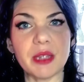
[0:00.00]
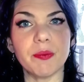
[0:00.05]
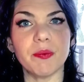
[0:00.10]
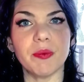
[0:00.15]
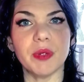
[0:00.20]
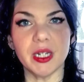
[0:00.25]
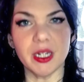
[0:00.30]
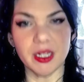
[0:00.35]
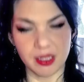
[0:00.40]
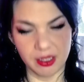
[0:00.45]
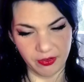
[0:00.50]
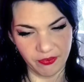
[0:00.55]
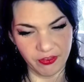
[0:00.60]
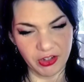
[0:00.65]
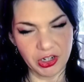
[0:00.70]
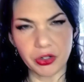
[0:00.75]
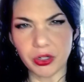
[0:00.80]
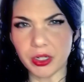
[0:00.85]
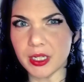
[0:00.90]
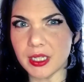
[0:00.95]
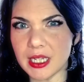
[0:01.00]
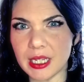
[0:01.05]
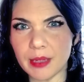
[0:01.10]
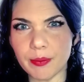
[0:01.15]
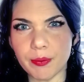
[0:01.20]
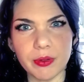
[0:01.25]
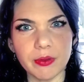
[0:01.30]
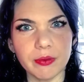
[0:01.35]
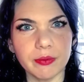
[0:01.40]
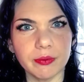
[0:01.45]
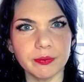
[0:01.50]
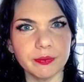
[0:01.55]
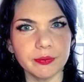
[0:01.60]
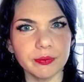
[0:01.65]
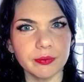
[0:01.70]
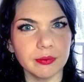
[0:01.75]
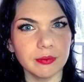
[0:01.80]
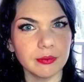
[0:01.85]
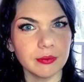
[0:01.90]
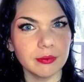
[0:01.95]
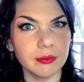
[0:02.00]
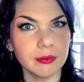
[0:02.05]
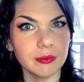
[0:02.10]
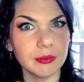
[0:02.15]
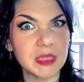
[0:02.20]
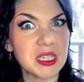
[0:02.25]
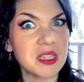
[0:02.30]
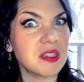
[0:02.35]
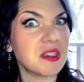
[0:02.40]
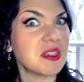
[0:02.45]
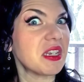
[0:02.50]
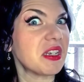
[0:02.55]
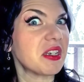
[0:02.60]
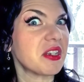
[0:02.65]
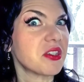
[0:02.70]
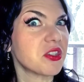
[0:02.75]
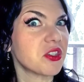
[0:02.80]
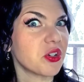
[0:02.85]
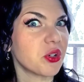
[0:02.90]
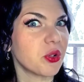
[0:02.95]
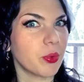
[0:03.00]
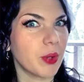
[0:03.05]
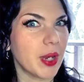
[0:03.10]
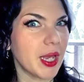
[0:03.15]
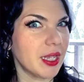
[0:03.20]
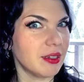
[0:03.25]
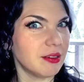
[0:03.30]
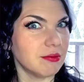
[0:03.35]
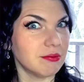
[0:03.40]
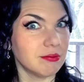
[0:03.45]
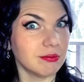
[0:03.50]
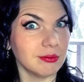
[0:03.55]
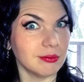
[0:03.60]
but it's a very deep, sinister red.